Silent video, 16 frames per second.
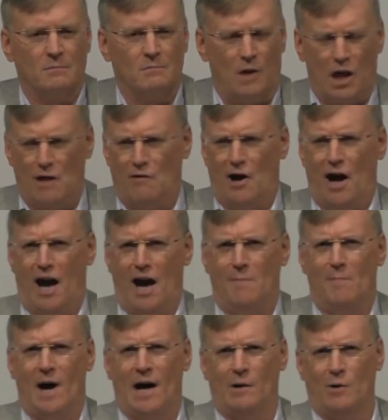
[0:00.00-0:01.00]
If I had
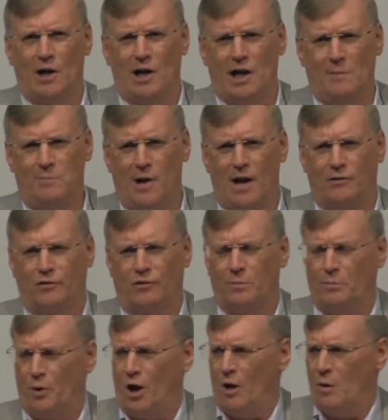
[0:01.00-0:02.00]
my way, Pastor
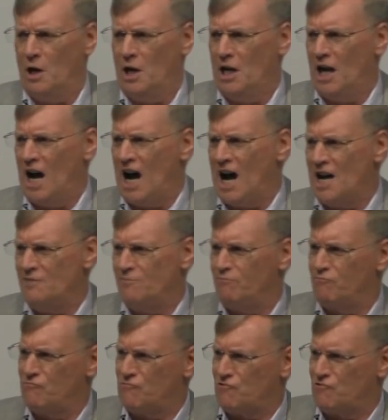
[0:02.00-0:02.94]
Baldwin, I'd